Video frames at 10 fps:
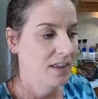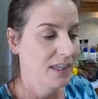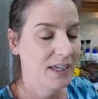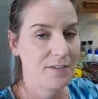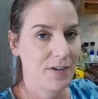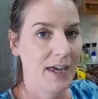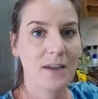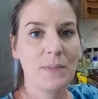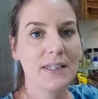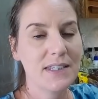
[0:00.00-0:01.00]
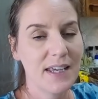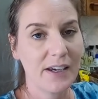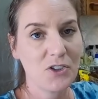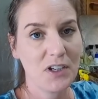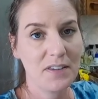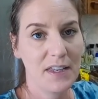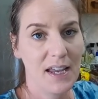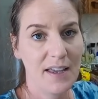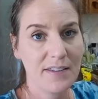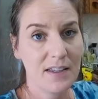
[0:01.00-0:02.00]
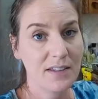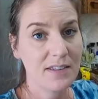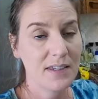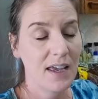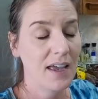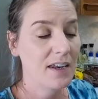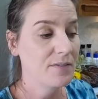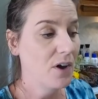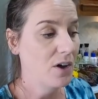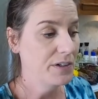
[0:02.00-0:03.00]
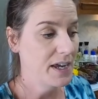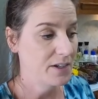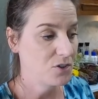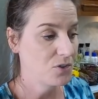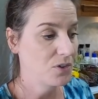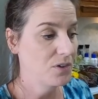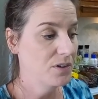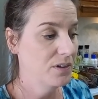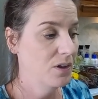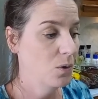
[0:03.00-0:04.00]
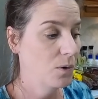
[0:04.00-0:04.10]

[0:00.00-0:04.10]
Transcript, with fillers: like a vitamin section that has a ton of all natural,